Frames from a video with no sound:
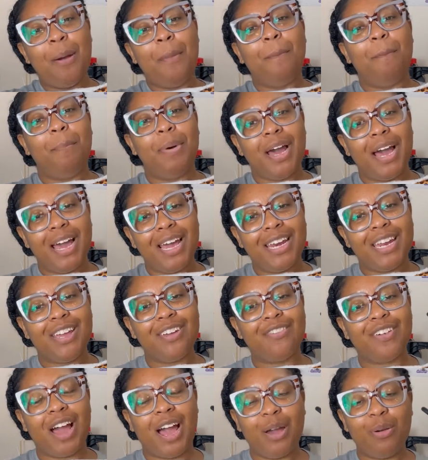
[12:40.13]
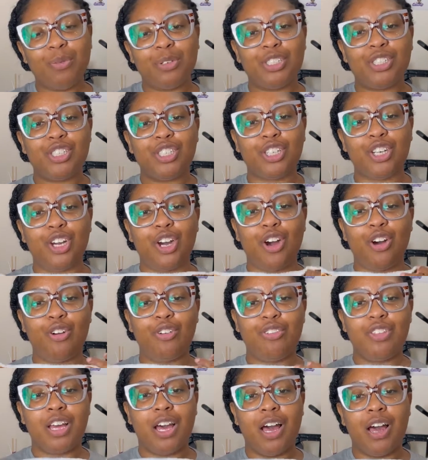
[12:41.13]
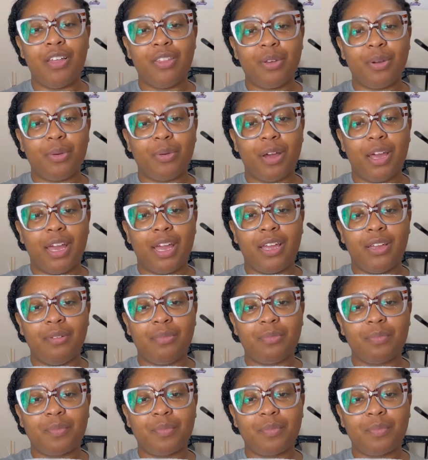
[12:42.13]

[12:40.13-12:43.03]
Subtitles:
But if I was to go the other way,